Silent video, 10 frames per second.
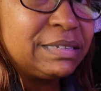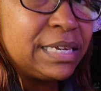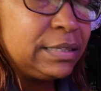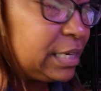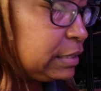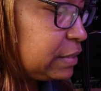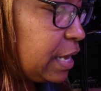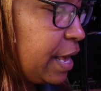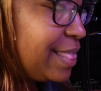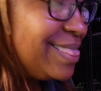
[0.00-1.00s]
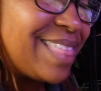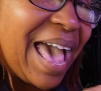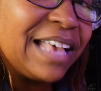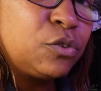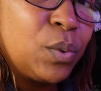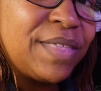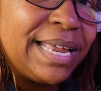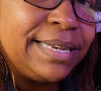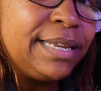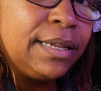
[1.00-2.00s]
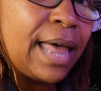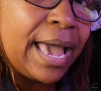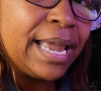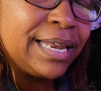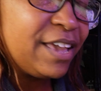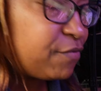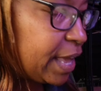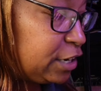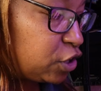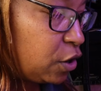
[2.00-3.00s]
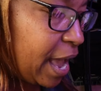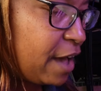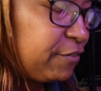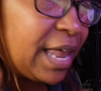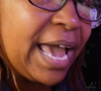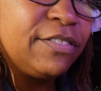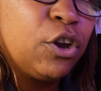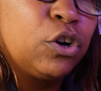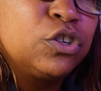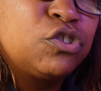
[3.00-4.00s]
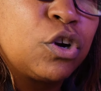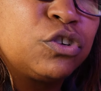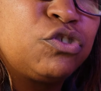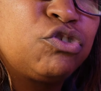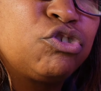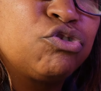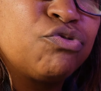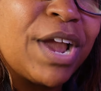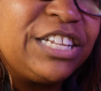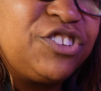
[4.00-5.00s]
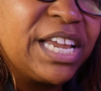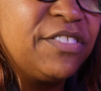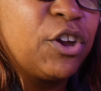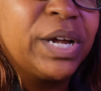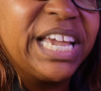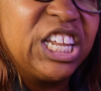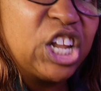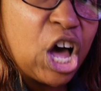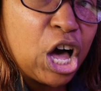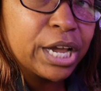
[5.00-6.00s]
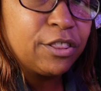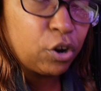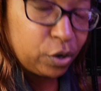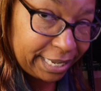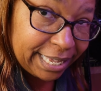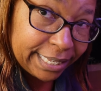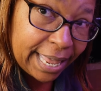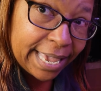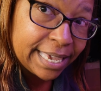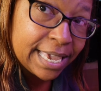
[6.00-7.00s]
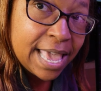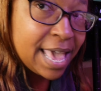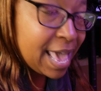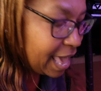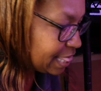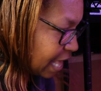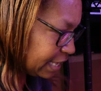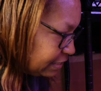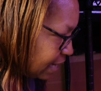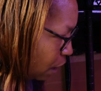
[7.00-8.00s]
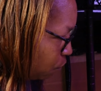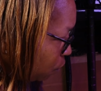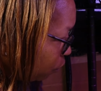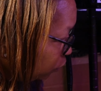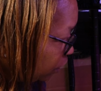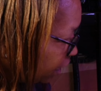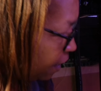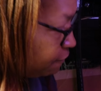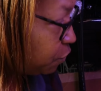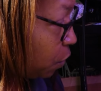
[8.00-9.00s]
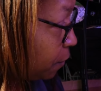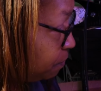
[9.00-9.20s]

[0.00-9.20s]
seedlings, that's when they need light. If they don't have light, they're going to start stretching and they're going to get long and they're going to get lanky. And that's not what we're looking for.